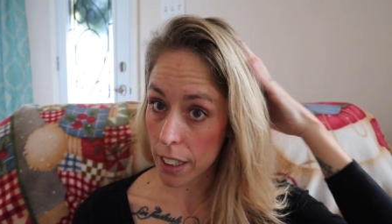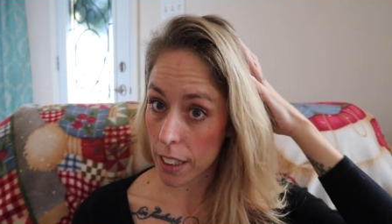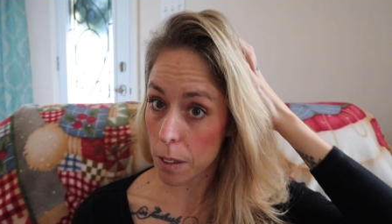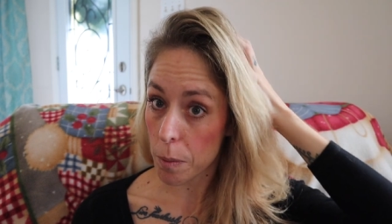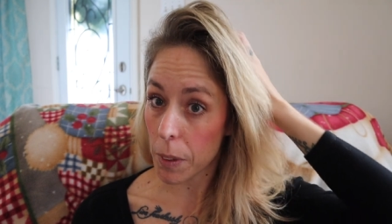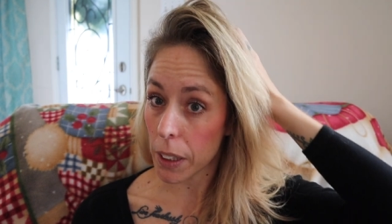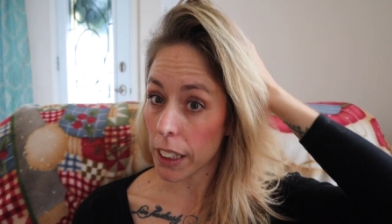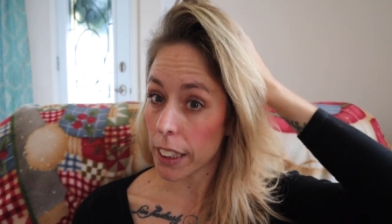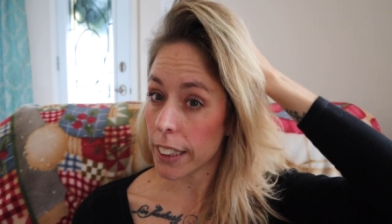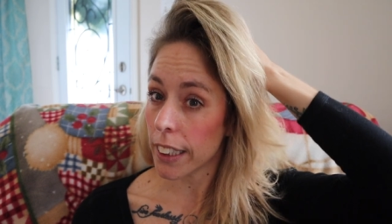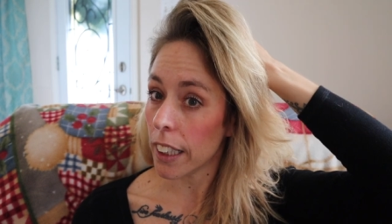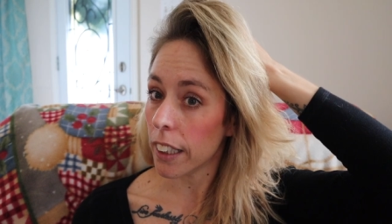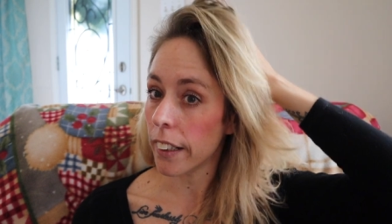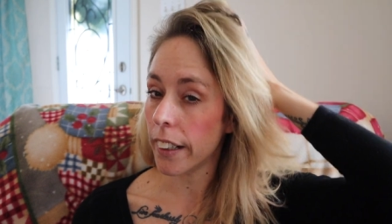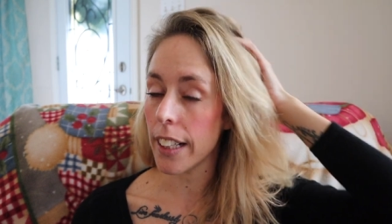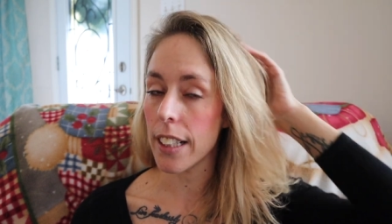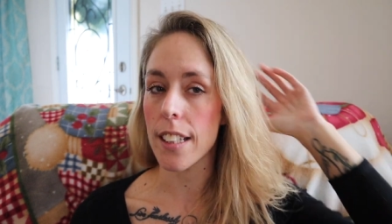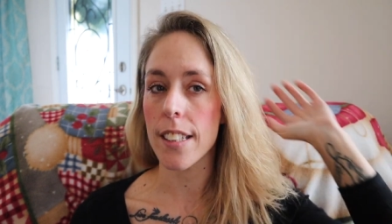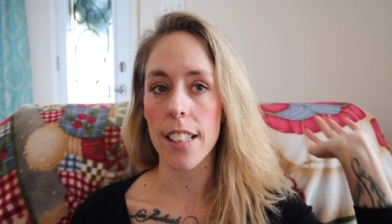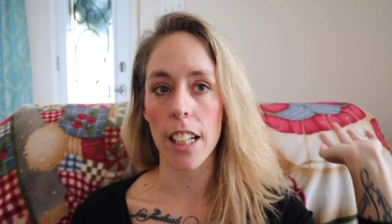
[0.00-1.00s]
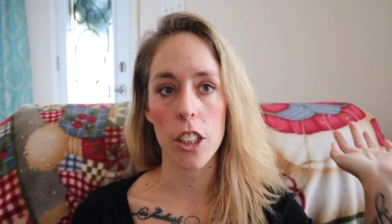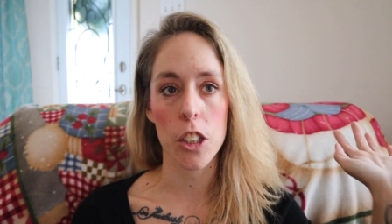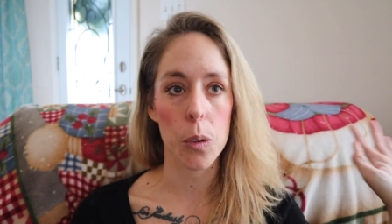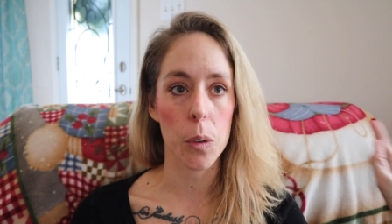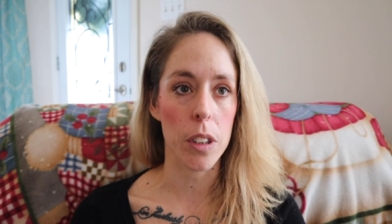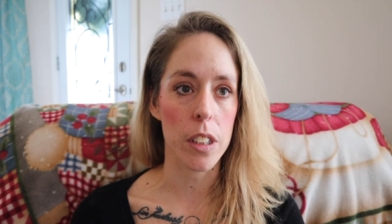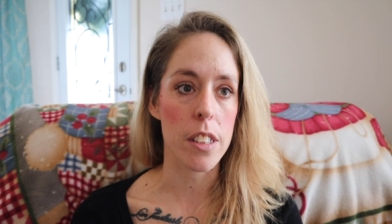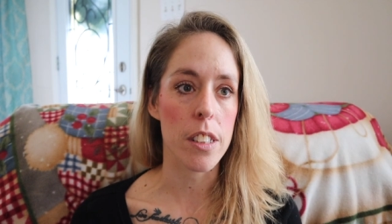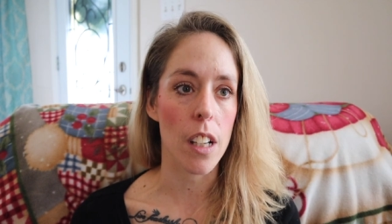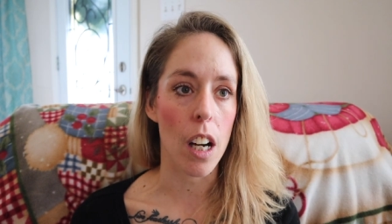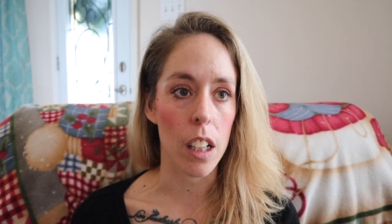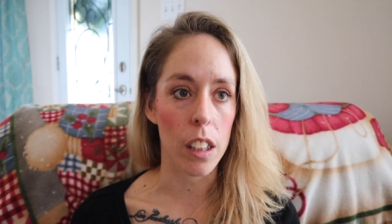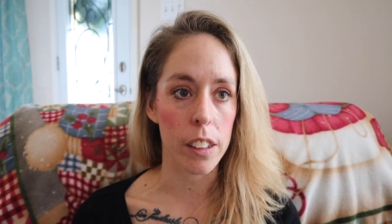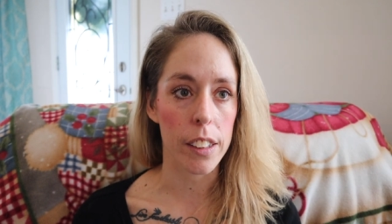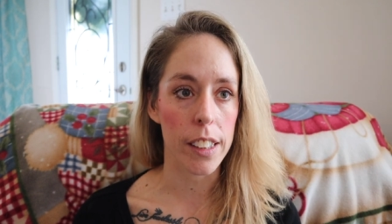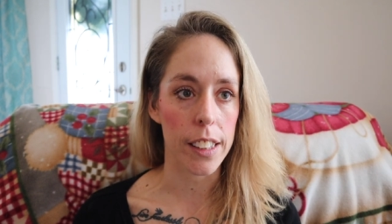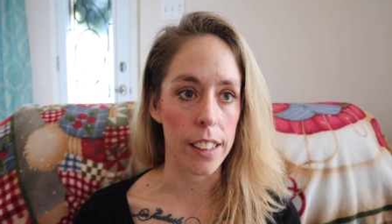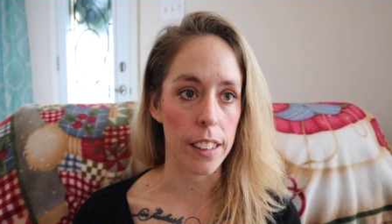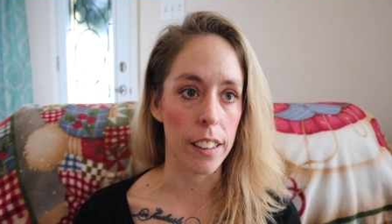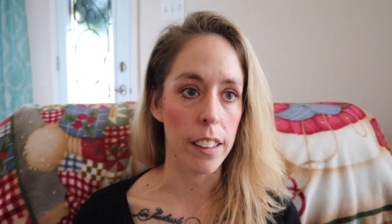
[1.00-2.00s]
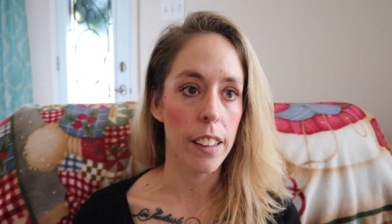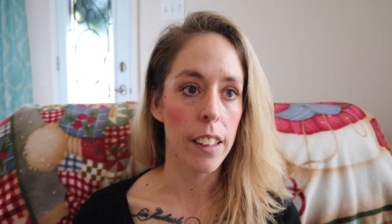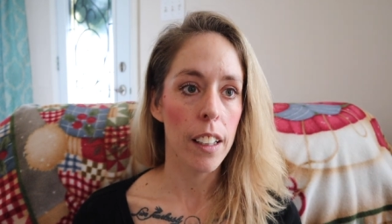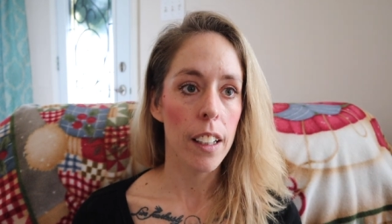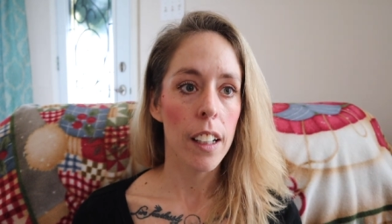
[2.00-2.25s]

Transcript: in the military and sexual assault and